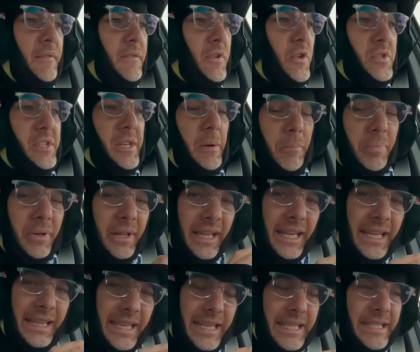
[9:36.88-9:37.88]
feels
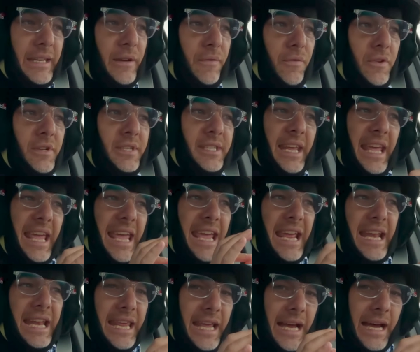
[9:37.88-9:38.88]
completely different to
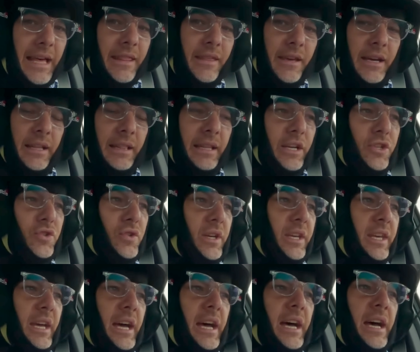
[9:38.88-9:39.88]
any other electric
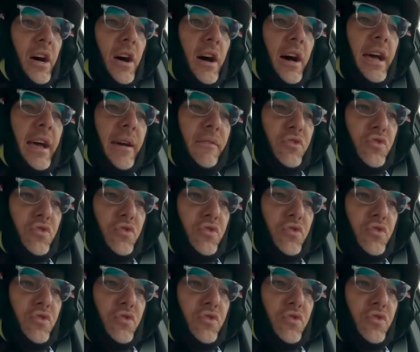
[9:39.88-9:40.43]
car I have